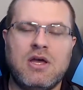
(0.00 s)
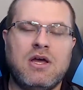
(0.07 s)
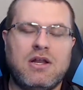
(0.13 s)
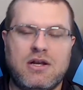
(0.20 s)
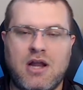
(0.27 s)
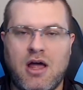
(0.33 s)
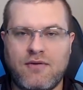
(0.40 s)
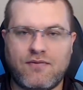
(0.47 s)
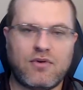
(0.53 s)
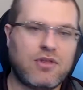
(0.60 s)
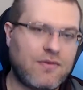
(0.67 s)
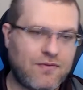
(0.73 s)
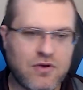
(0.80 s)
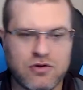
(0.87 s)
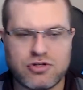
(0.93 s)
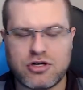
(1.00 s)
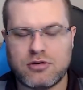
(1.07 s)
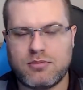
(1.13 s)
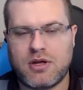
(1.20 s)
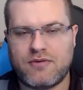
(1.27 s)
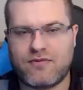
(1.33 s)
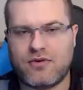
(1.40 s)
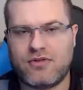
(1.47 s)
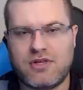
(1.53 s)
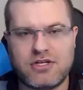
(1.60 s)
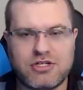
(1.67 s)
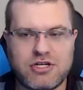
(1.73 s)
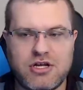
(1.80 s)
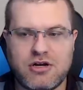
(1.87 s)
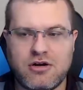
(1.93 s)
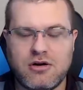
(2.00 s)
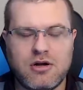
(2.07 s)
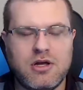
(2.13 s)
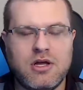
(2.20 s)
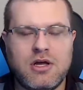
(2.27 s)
not for the future, but for this year.